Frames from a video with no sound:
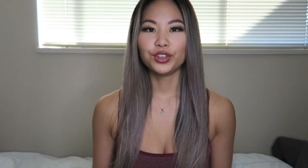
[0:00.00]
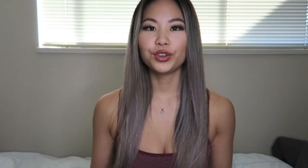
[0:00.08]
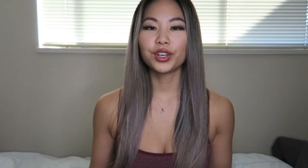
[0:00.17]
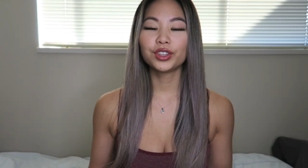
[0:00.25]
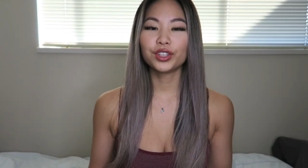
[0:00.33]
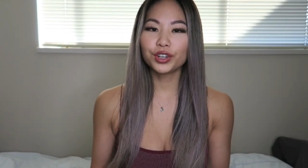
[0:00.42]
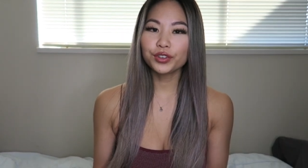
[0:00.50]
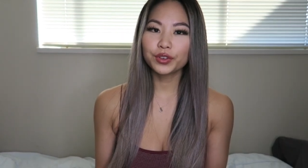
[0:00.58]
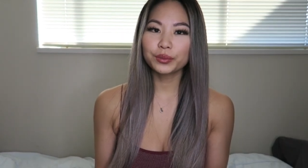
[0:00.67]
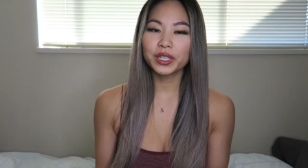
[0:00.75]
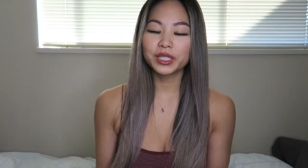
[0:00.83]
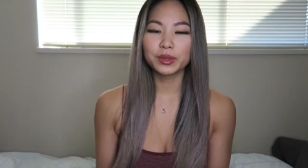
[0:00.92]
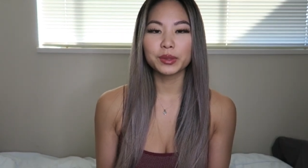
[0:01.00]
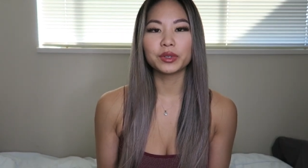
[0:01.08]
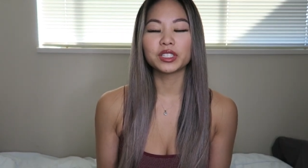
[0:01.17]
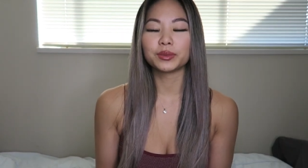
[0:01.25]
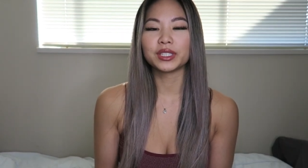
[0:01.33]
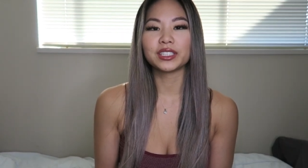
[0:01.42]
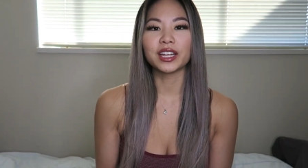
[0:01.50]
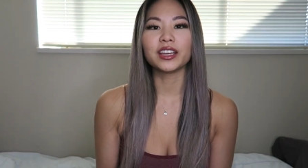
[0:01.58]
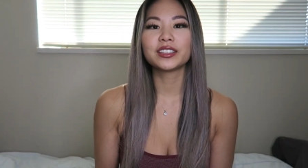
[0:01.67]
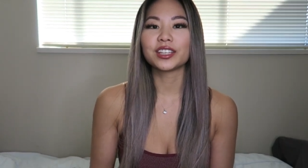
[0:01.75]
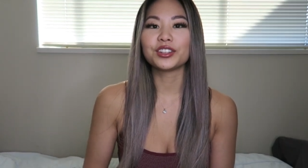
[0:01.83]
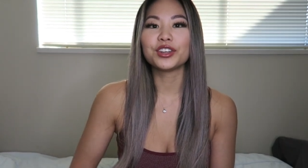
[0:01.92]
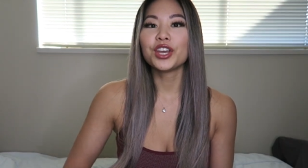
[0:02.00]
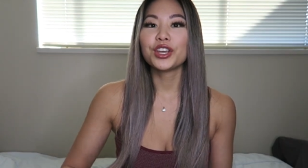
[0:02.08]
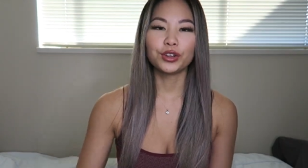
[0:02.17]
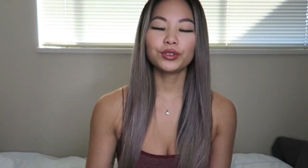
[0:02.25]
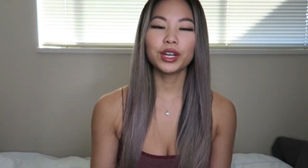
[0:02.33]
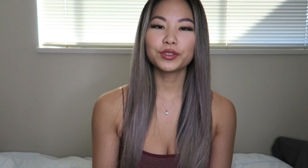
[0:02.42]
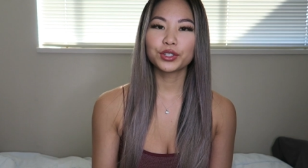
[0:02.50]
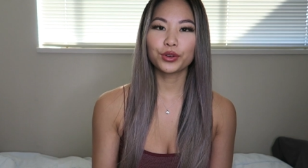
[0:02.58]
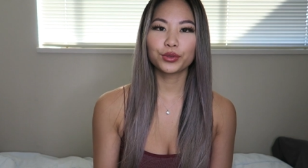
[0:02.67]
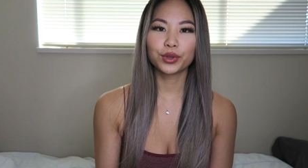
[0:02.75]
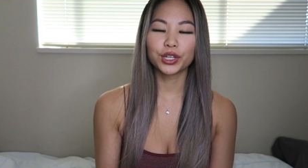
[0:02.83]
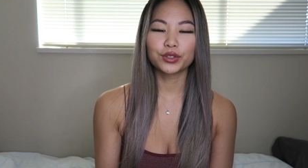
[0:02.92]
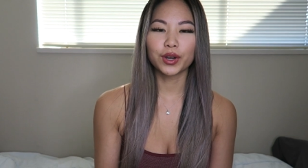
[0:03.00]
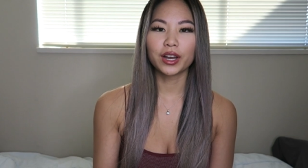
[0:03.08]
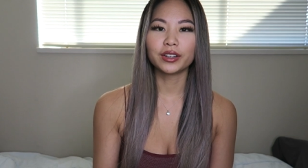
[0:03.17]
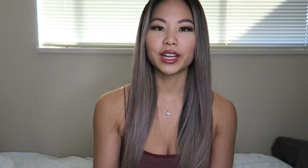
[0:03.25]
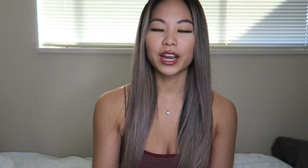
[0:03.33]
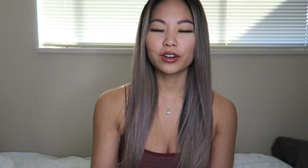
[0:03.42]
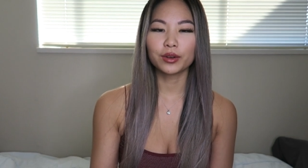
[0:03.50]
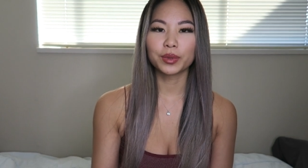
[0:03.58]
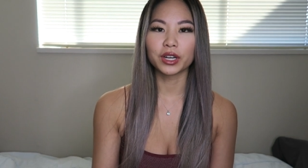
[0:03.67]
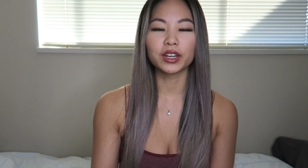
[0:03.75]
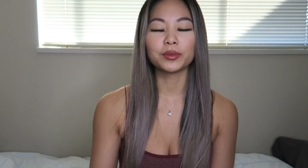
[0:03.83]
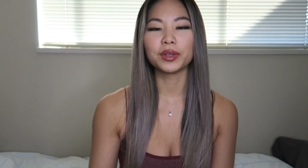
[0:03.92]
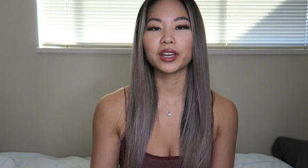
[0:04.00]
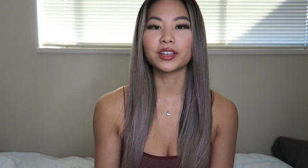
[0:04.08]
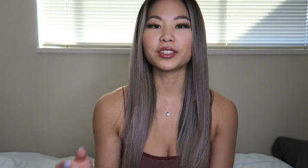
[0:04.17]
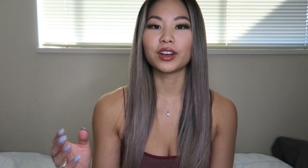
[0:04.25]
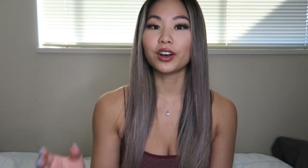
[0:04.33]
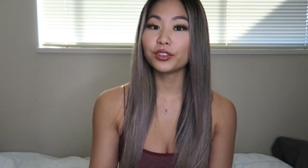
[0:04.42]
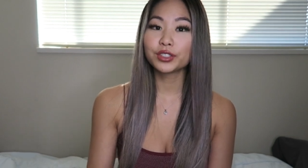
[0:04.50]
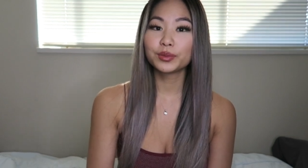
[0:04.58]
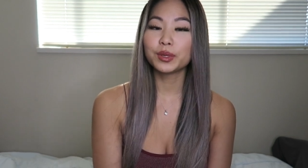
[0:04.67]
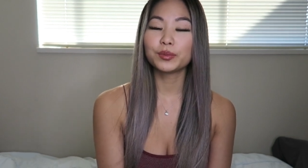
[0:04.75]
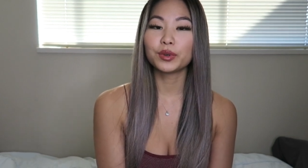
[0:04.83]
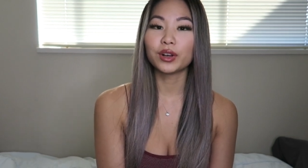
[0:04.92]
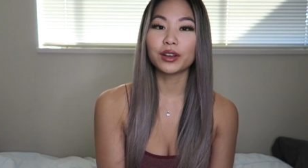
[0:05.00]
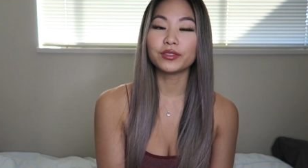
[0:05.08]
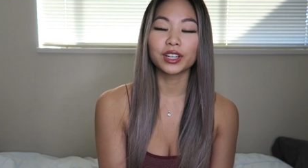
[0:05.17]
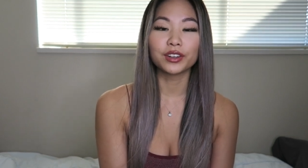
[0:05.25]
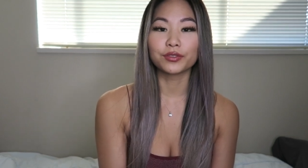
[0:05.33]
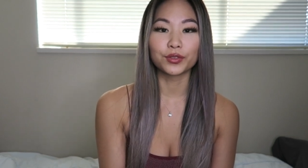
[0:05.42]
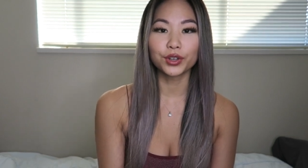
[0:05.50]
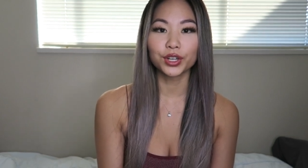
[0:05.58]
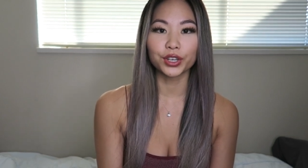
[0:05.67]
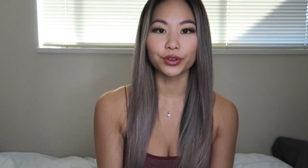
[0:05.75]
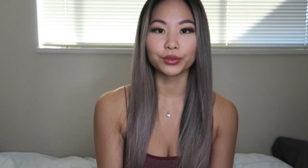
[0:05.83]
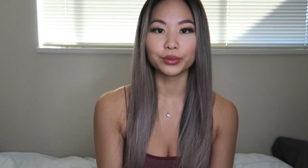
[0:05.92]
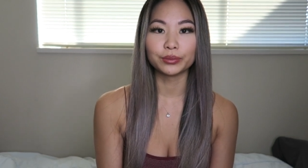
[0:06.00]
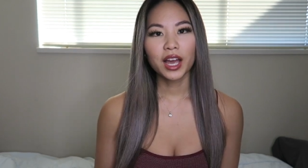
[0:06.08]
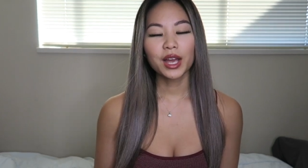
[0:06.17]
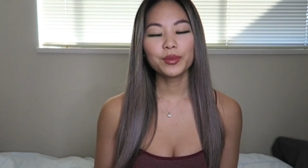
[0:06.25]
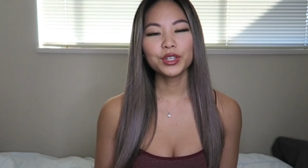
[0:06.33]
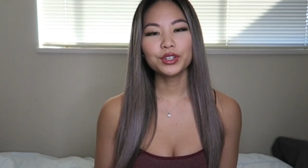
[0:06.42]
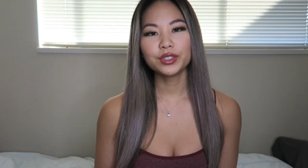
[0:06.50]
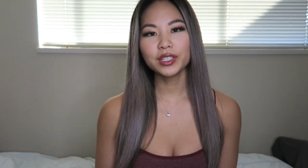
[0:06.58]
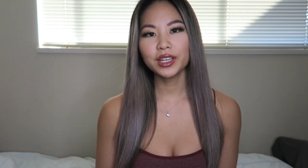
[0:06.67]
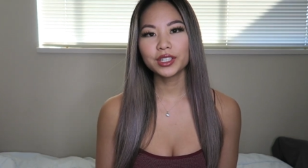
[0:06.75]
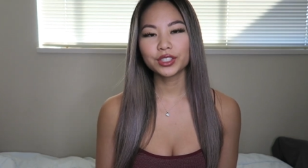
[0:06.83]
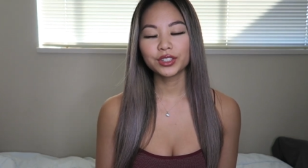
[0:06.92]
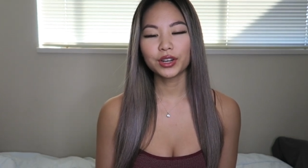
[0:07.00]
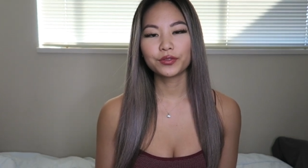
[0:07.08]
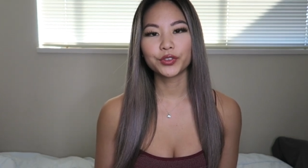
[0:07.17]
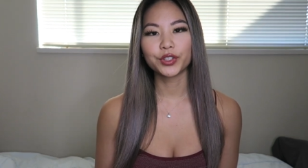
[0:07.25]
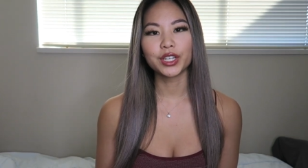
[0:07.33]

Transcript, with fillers: you can learn from these people's mistakes and you don't have to go through the trial and error period because all those people have done it for you. I've been using Instagram for